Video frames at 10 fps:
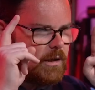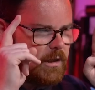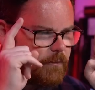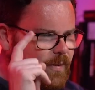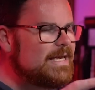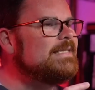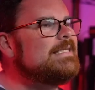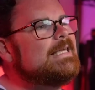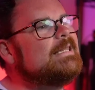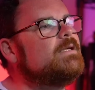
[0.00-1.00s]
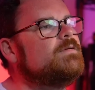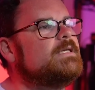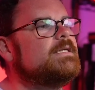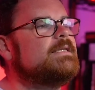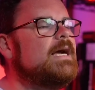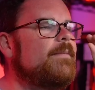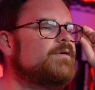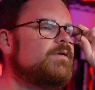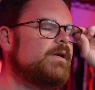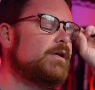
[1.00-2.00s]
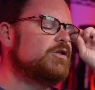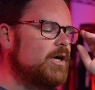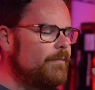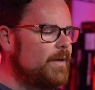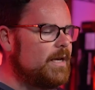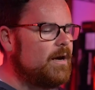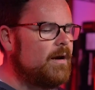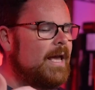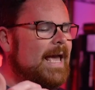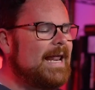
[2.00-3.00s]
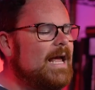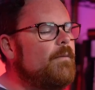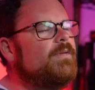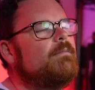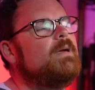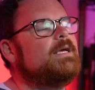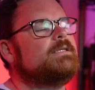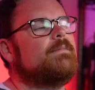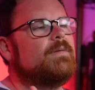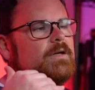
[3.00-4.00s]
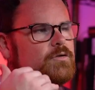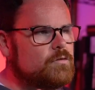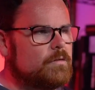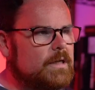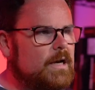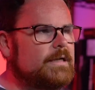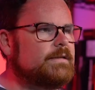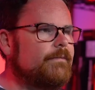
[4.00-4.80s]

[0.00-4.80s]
the PC enthusiast, the opportunity to jump in here and help them make something truly awesome.